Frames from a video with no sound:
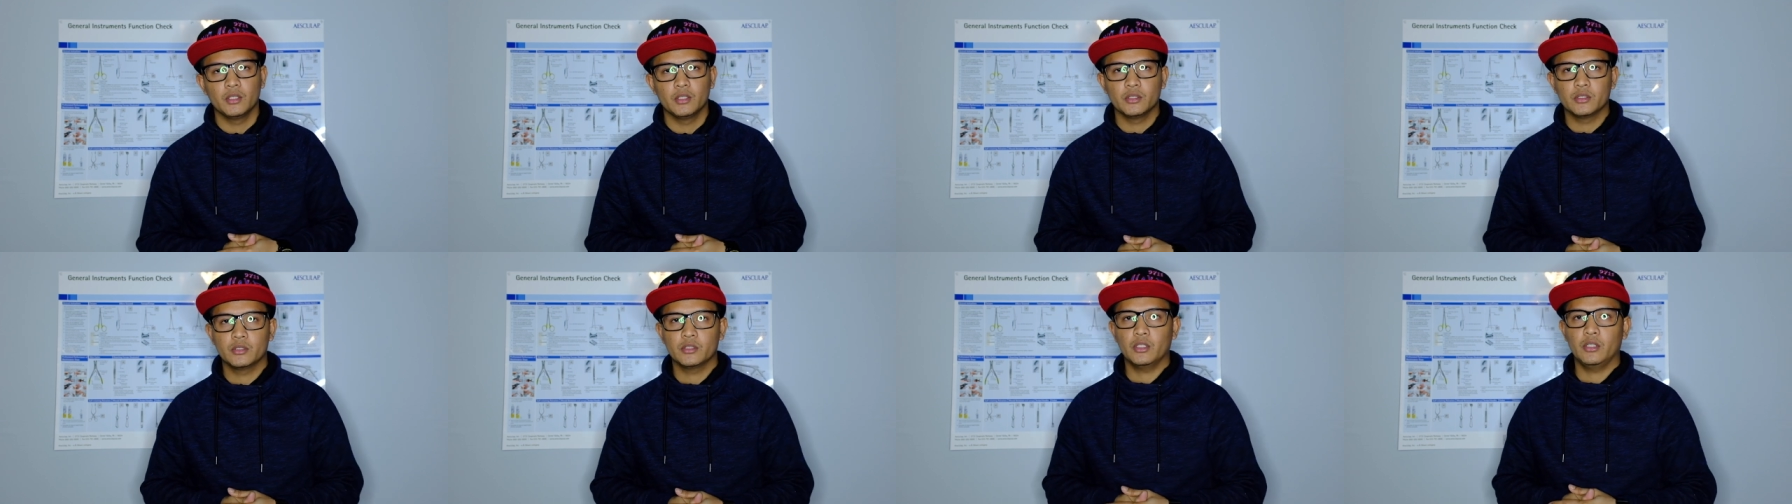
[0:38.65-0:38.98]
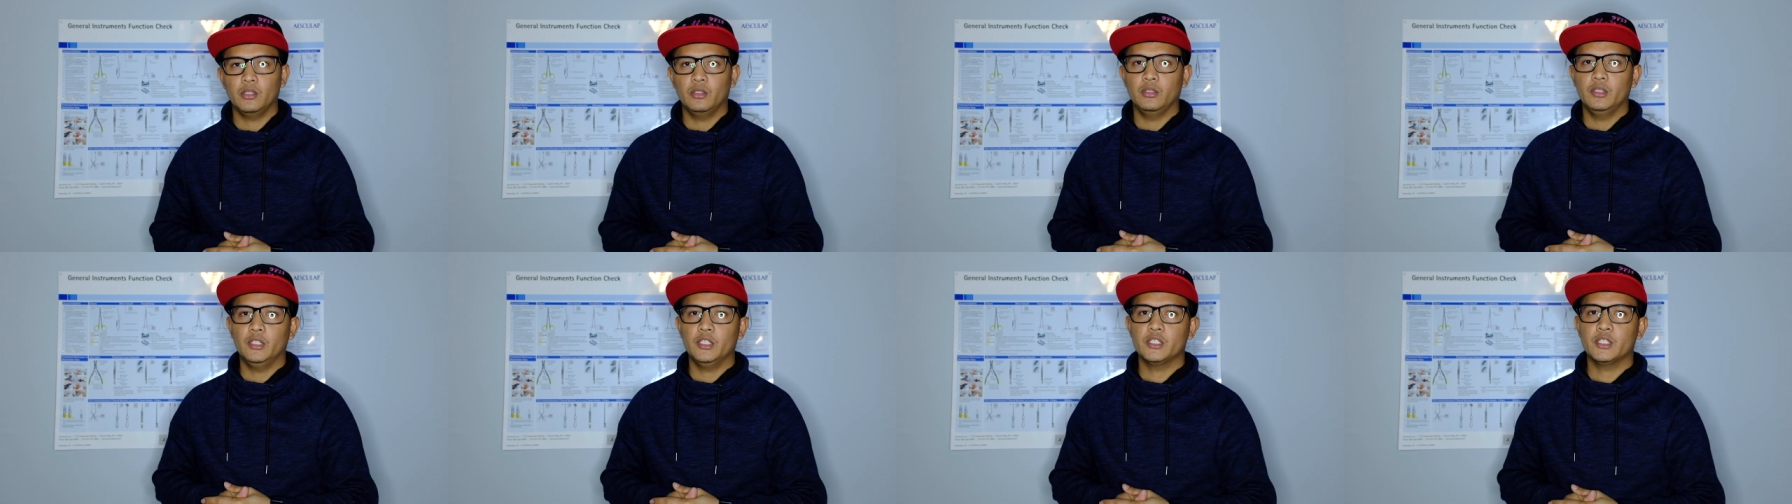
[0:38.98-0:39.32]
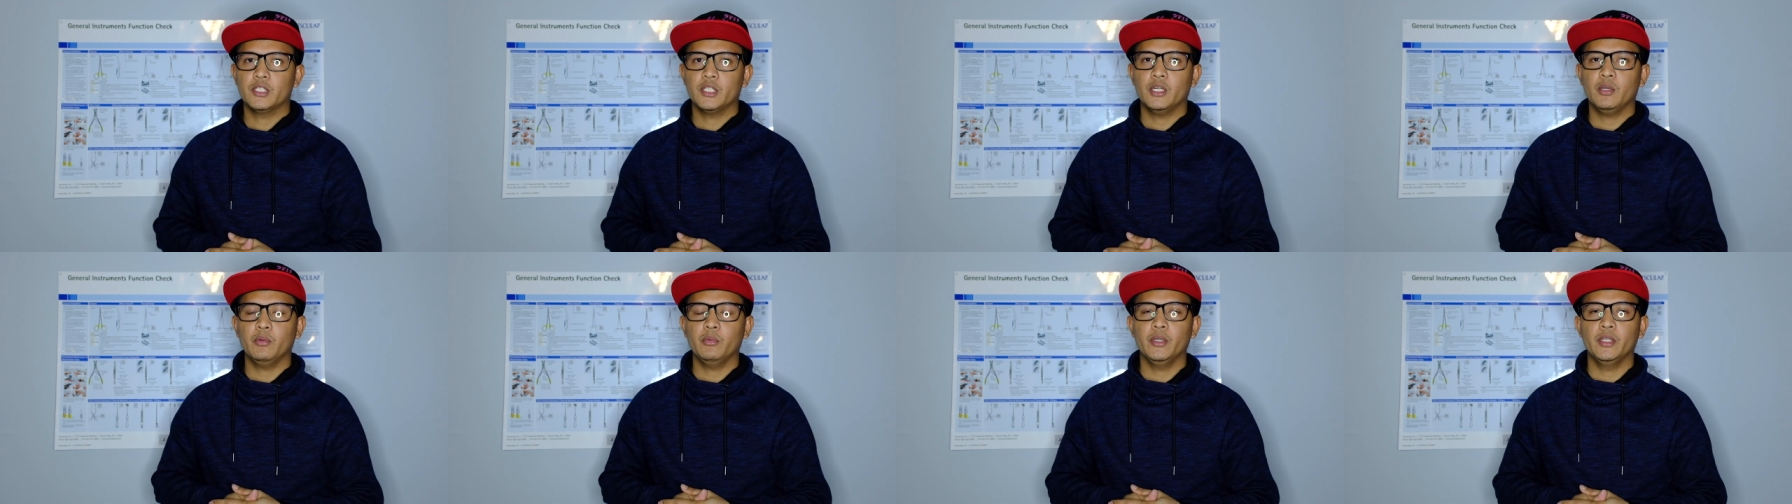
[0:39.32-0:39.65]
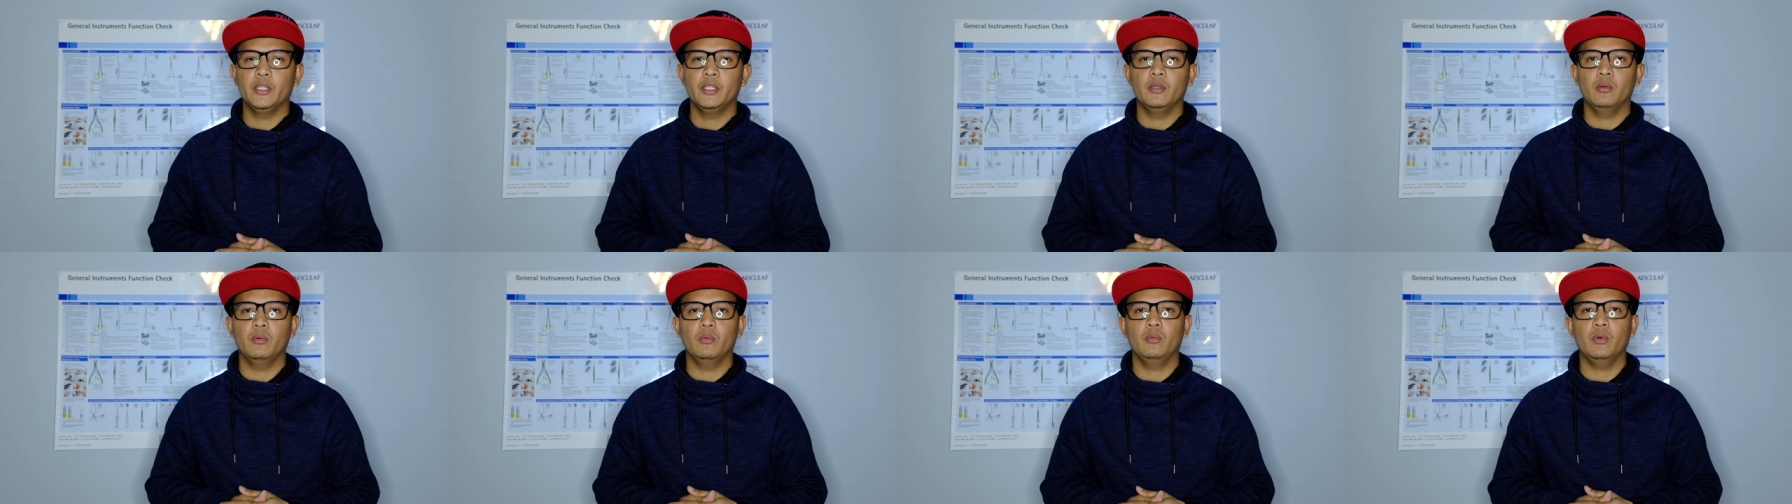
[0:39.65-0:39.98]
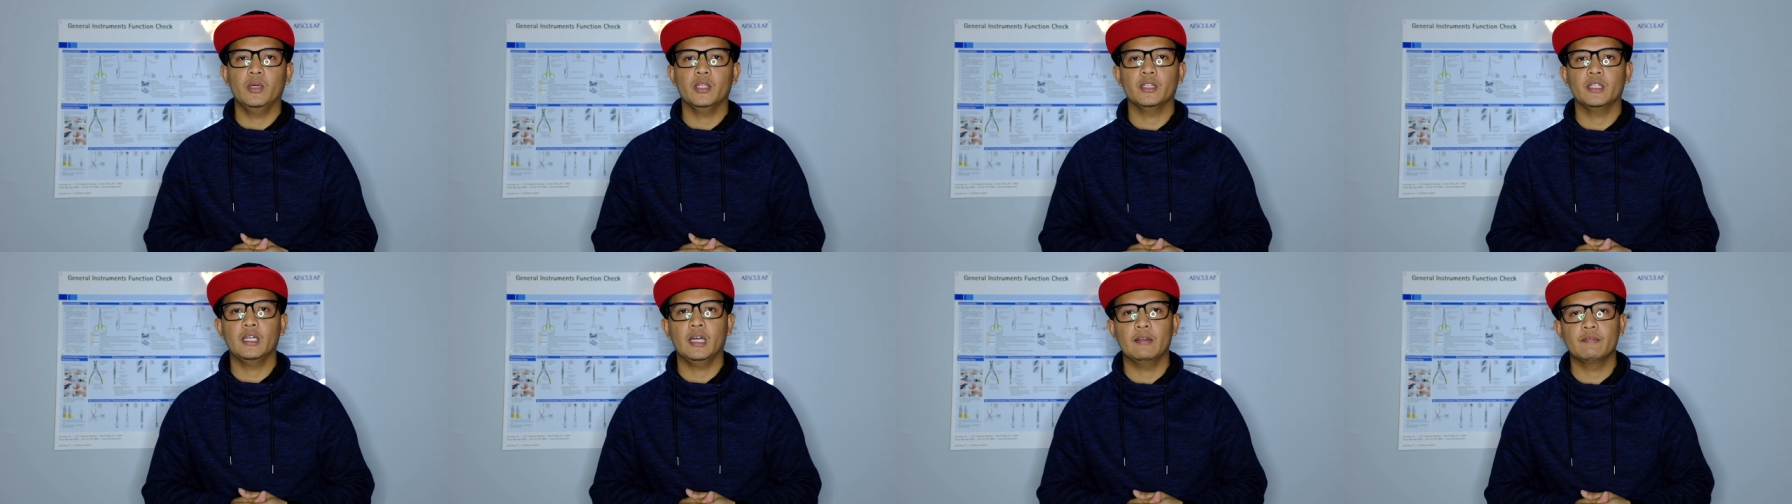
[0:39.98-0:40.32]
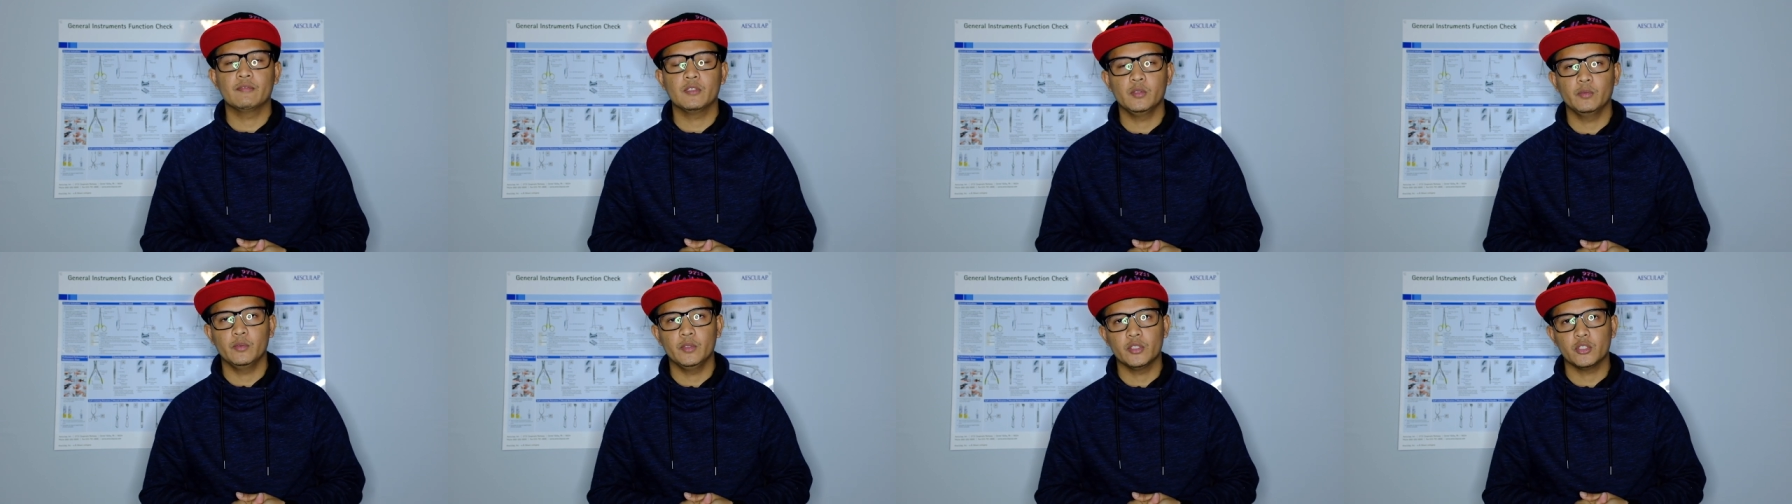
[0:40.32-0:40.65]
So let's start with what
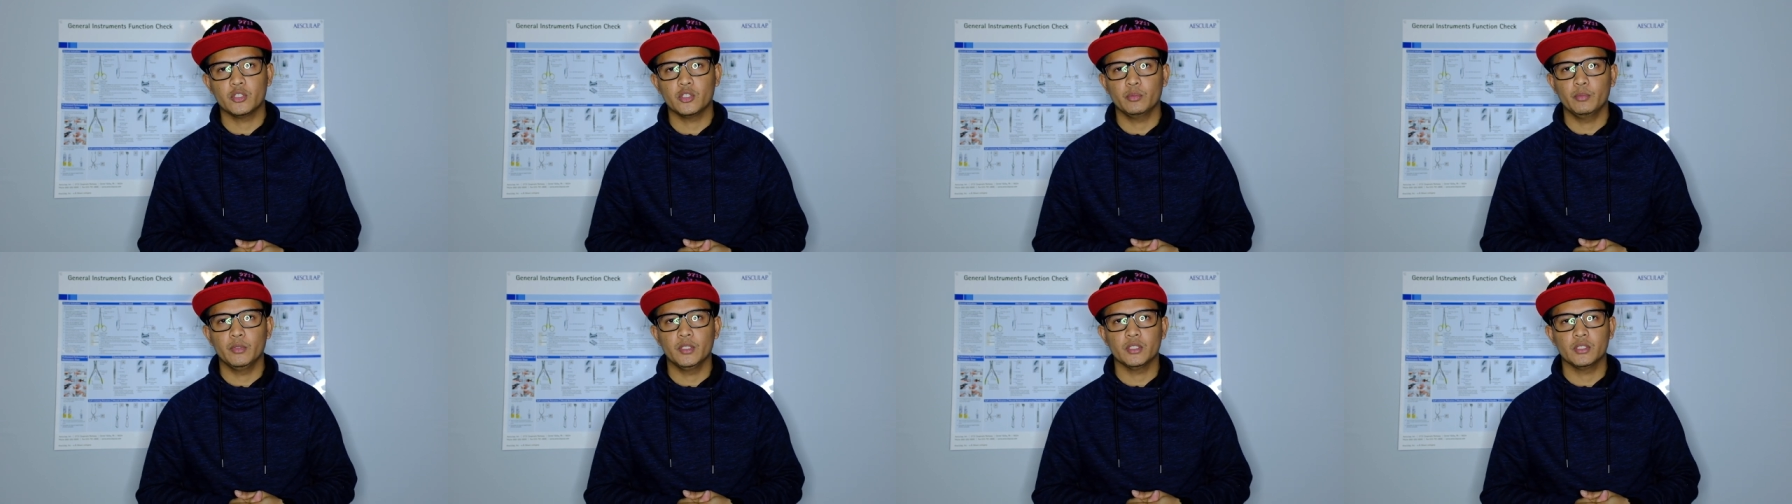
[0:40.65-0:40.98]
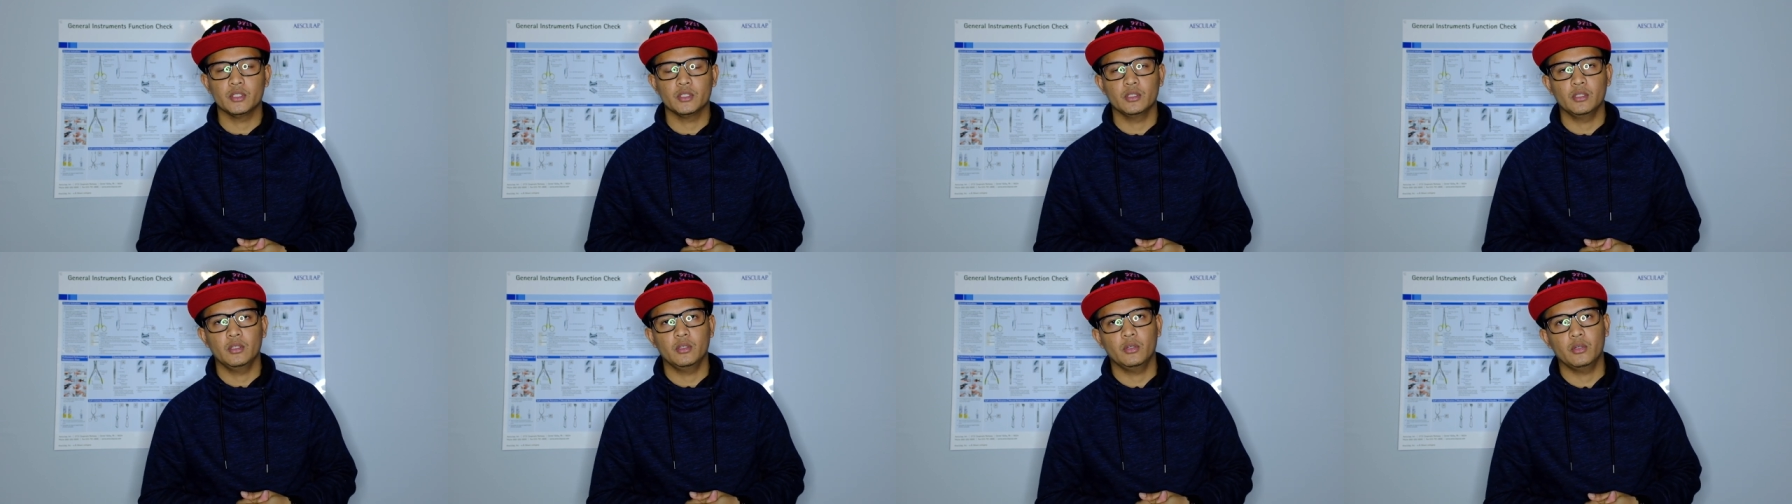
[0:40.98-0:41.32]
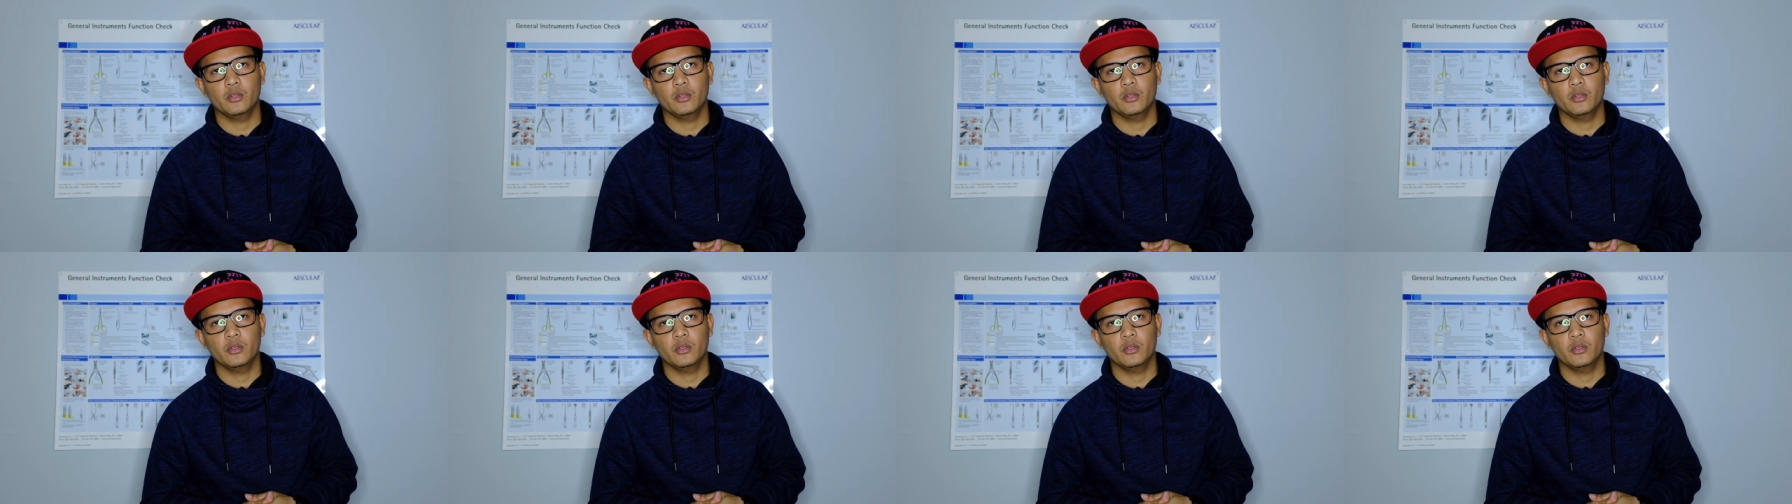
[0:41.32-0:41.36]
types of instruments